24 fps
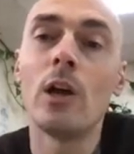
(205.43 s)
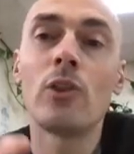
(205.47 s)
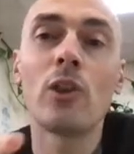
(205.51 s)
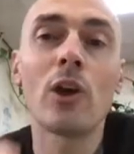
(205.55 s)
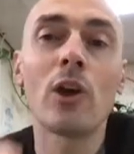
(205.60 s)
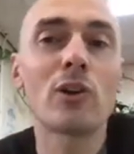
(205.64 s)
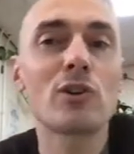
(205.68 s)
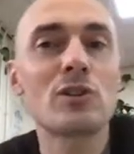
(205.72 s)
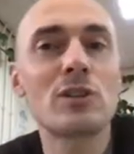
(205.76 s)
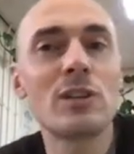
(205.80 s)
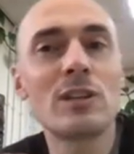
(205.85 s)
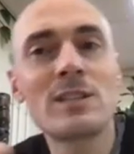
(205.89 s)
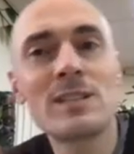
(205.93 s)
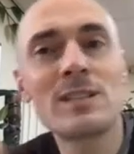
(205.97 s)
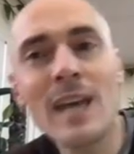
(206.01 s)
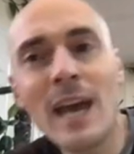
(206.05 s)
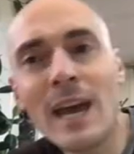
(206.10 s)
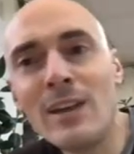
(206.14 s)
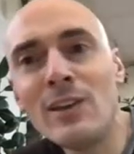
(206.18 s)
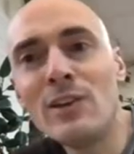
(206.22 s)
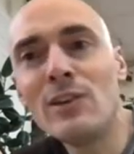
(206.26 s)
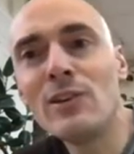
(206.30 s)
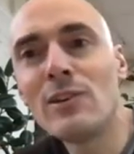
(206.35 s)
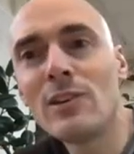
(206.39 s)
not just
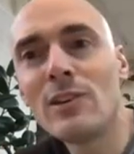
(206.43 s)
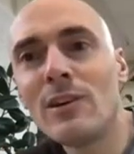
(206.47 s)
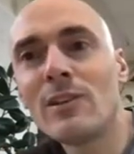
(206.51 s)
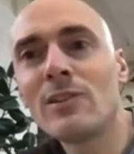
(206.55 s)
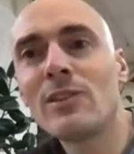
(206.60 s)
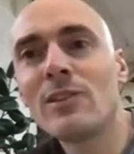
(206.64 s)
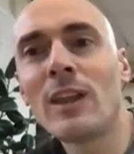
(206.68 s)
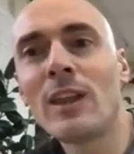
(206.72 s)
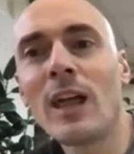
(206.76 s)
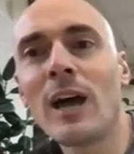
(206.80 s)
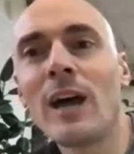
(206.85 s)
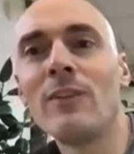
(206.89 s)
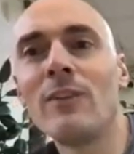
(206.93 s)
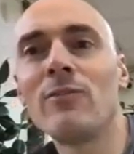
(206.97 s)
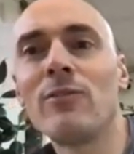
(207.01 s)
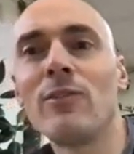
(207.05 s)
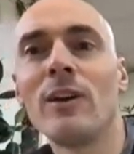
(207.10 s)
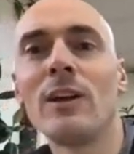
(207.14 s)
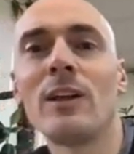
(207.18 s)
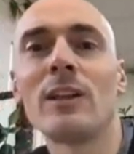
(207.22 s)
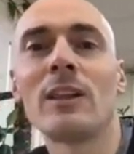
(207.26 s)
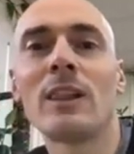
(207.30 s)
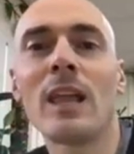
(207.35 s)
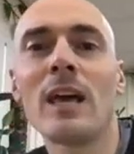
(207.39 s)
attend the live
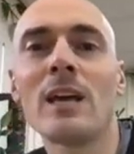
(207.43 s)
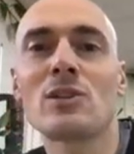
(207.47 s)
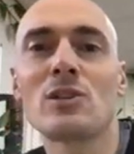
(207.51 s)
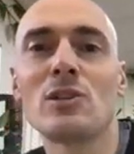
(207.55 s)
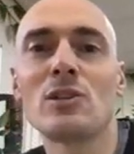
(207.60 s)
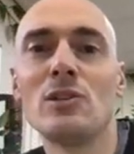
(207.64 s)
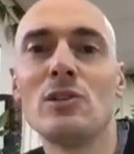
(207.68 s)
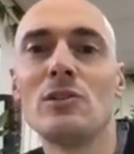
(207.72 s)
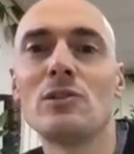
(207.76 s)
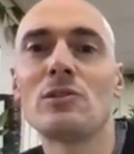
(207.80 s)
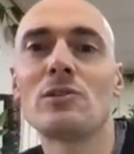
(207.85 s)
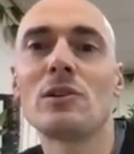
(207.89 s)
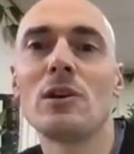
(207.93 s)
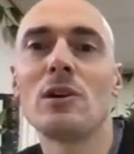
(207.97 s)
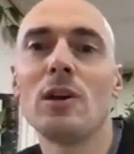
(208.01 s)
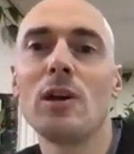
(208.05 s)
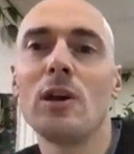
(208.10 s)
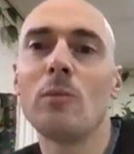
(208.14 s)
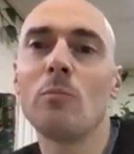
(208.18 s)
lessons,